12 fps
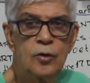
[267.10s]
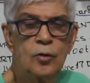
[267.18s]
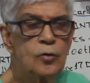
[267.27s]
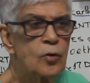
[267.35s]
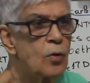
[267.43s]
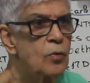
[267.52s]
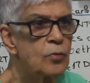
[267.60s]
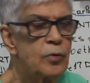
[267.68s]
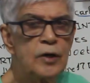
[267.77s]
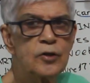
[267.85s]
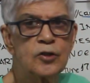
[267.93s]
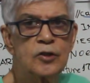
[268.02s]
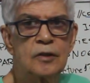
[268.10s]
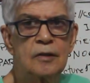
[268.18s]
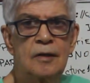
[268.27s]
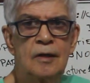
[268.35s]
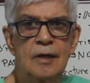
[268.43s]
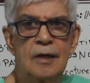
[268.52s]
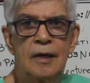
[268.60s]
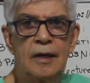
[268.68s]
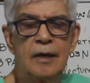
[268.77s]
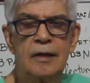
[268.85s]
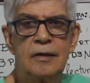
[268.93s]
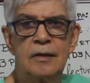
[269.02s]
you don't reach
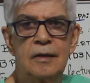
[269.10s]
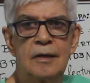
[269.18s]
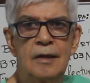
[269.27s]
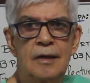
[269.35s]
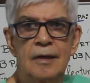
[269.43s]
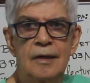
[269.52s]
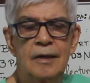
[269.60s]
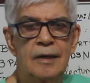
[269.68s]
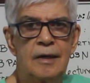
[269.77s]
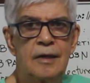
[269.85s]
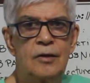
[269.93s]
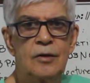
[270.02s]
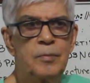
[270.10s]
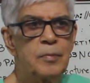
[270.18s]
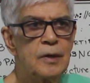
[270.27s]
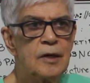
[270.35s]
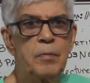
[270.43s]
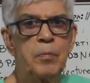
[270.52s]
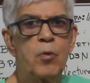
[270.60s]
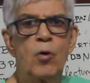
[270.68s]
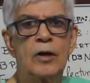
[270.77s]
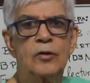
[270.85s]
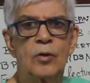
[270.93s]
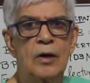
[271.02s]
any
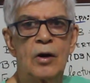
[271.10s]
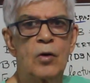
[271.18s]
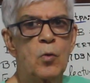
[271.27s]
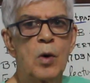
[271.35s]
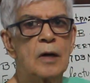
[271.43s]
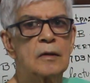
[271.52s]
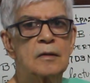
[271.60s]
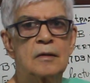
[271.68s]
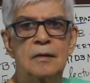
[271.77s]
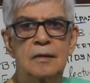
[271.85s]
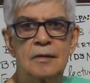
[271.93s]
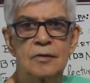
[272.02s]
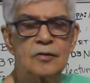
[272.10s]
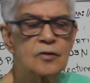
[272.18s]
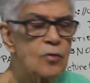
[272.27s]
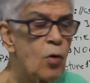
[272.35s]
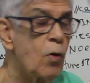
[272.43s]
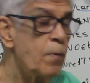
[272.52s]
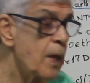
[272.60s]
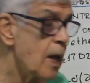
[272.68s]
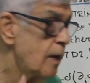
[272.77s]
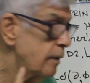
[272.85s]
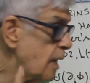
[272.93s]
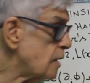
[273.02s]
point where I want. So
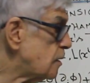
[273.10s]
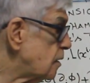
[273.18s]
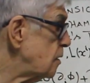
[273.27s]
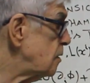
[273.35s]
that's